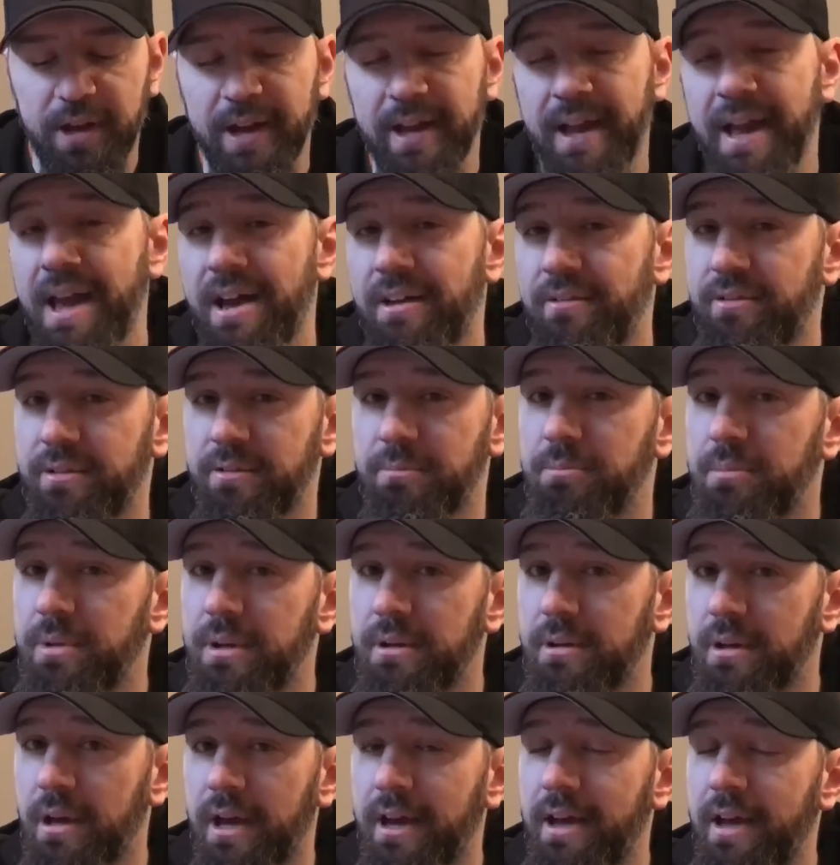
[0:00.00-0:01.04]
I haven't
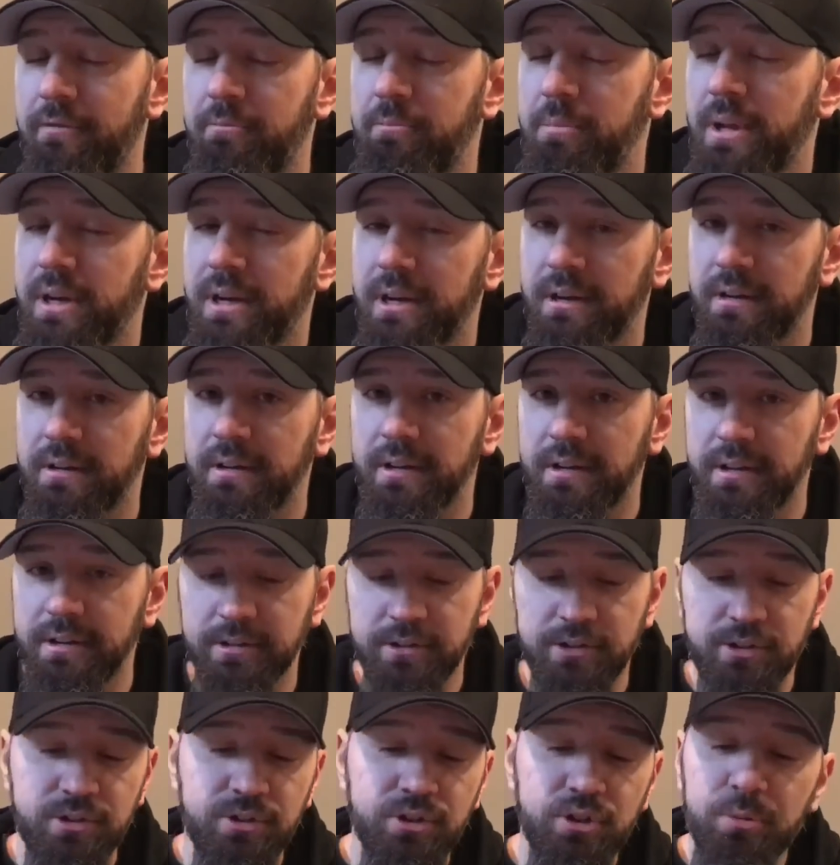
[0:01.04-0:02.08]
been, I have been in
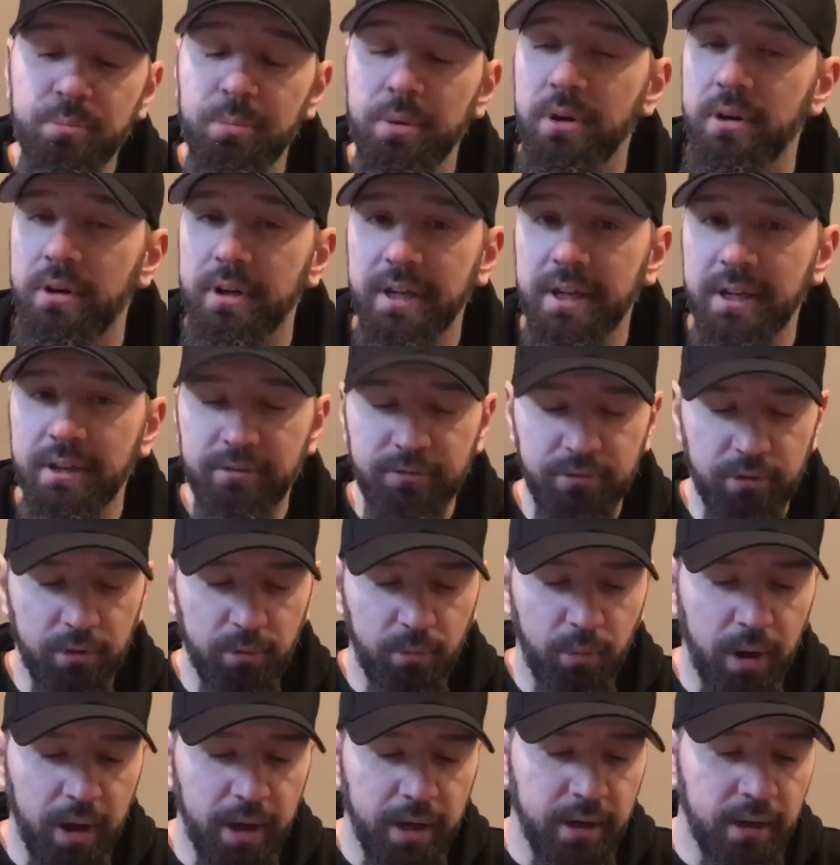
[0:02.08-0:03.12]
super need for
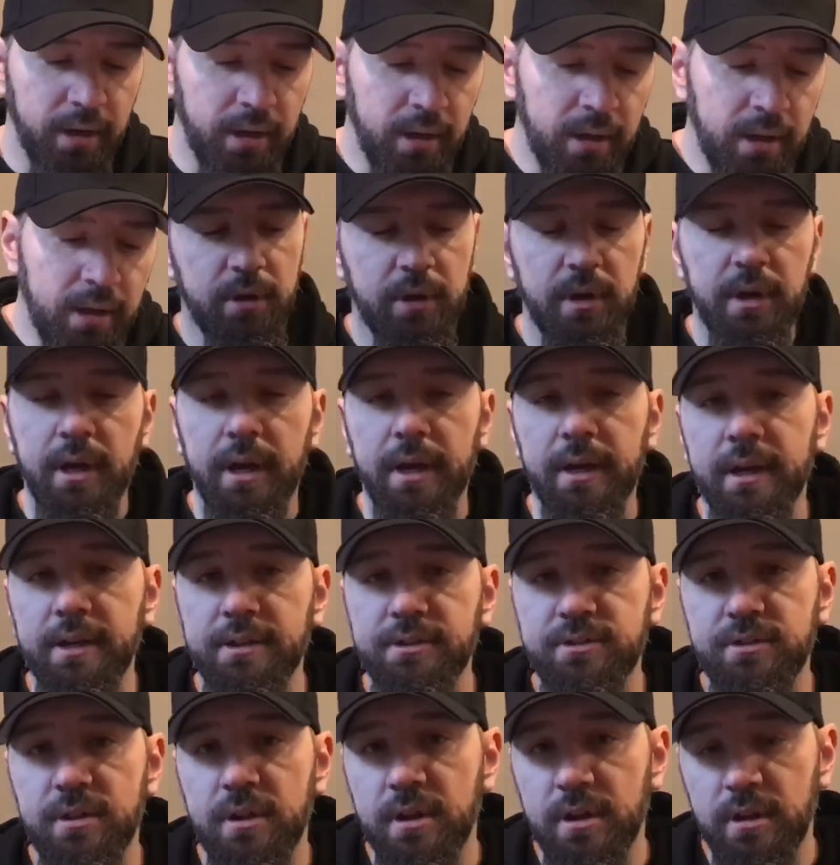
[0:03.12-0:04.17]
one and
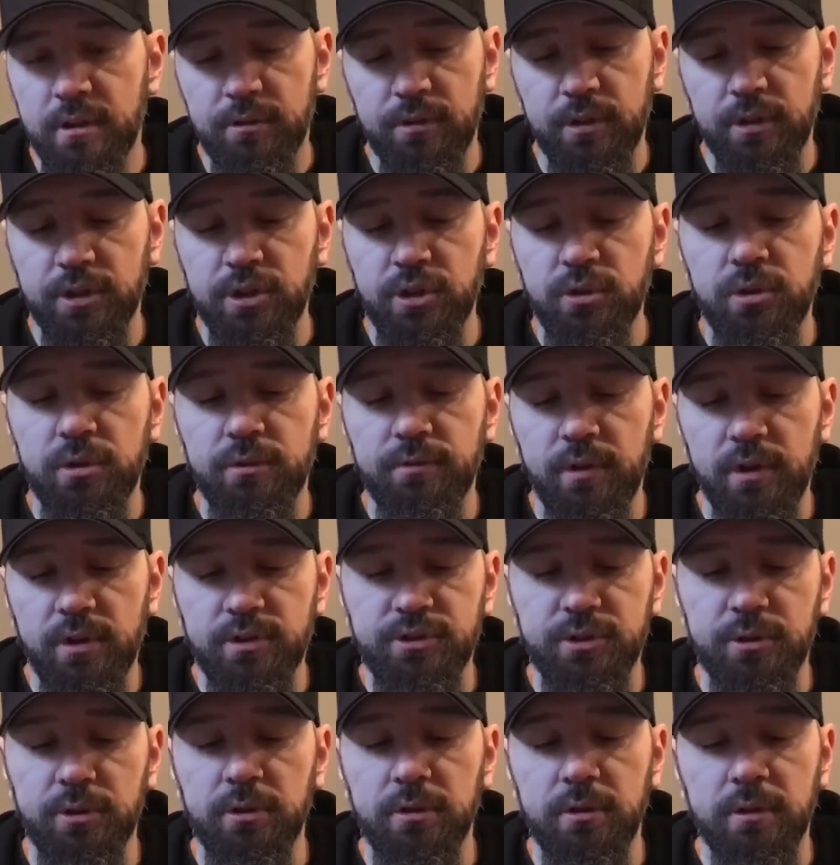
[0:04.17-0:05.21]
it's the
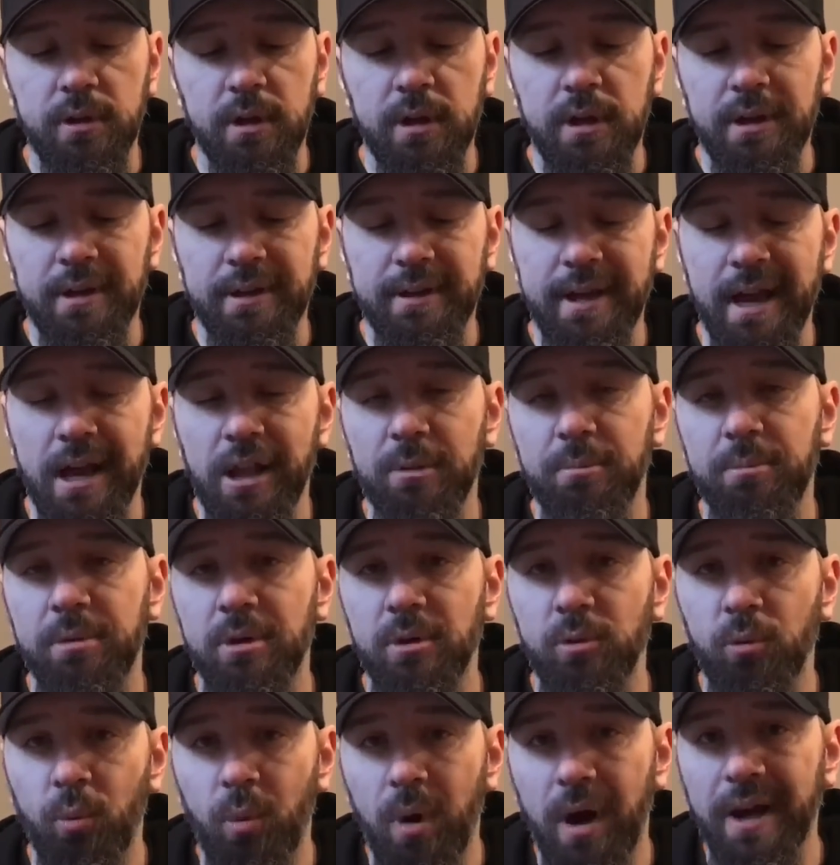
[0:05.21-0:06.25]
Universal
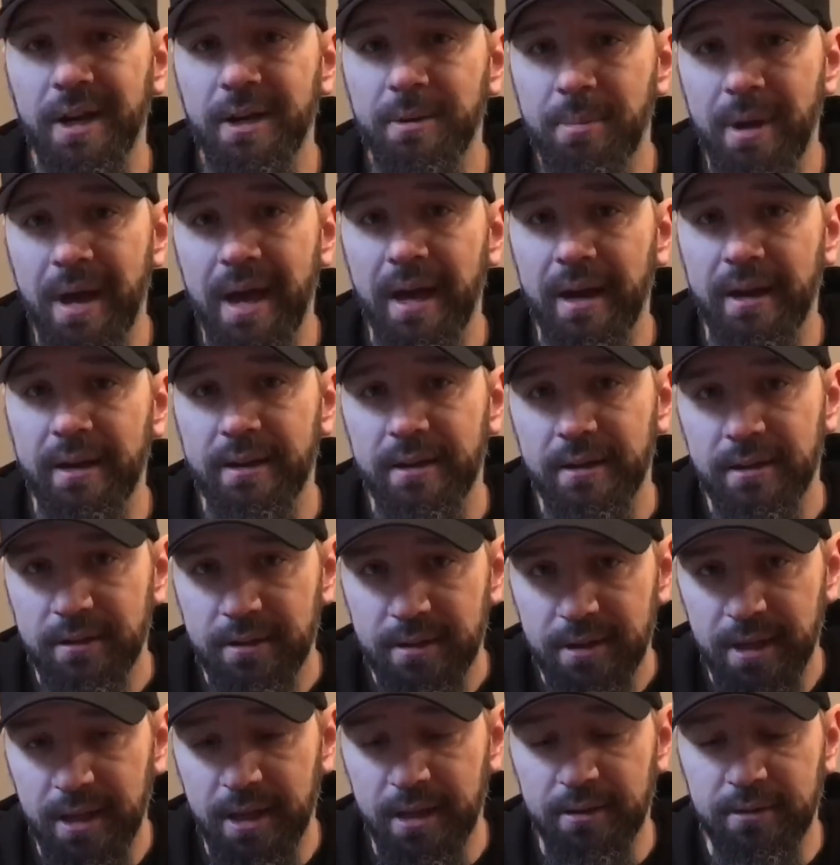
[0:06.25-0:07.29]
Caliper Windback
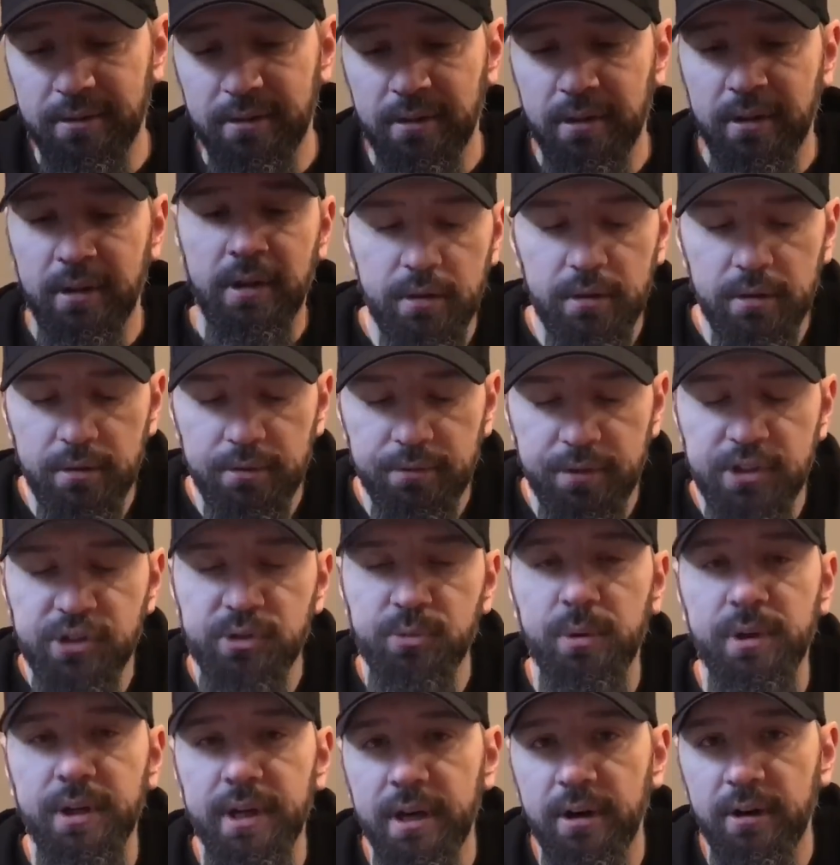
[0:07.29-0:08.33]
Kit.
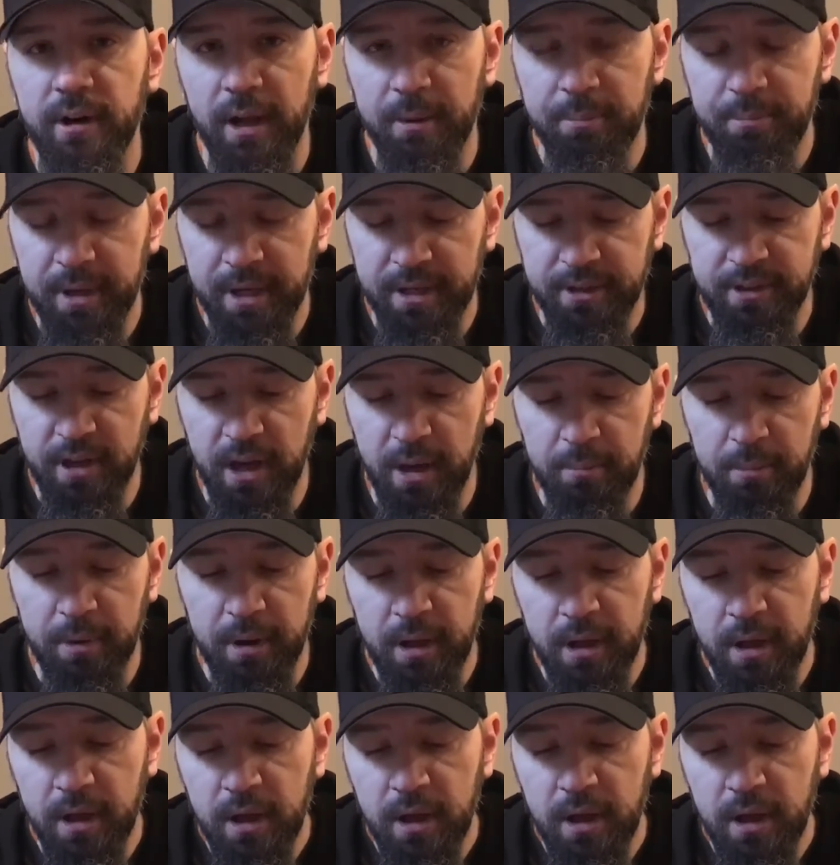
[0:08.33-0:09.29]
This one here I picked up